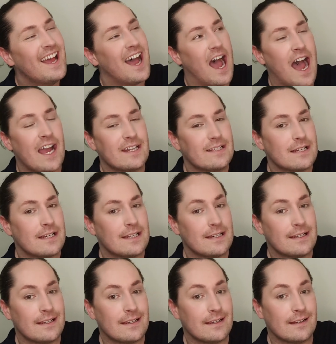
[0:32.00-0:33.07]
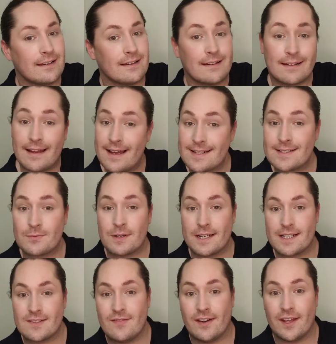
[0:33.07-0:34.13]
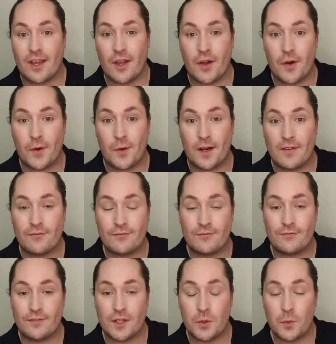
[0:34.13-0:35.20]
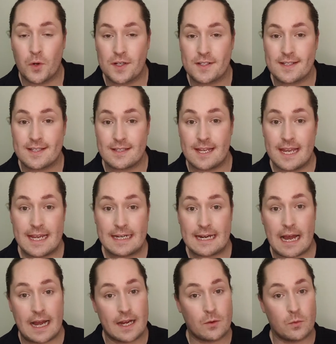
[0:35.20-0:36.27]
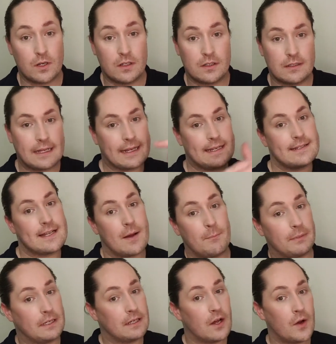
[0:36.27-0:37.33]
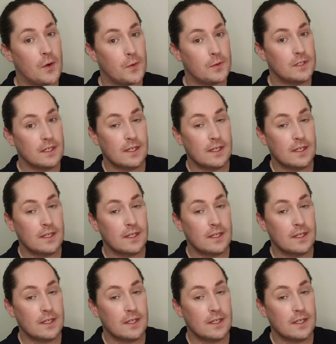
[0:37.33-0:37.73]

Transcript: I did it in last week's video. If you want to see it, I will link it down below.